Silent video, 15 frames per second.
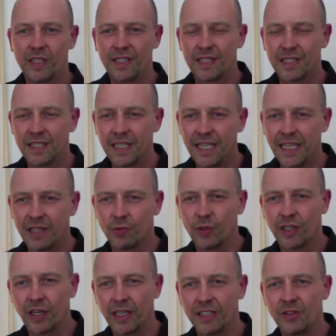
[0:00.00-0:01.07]
see, we
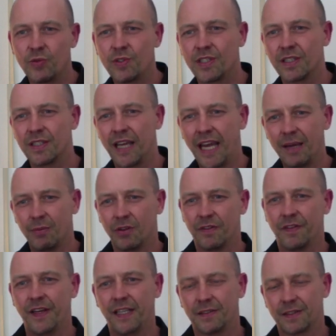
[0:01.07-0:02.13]
can use the table of
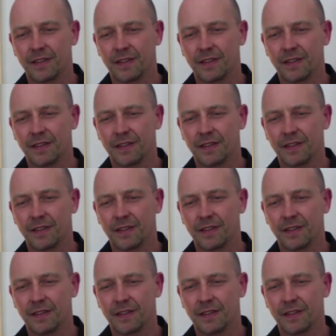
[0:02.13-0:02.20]
health.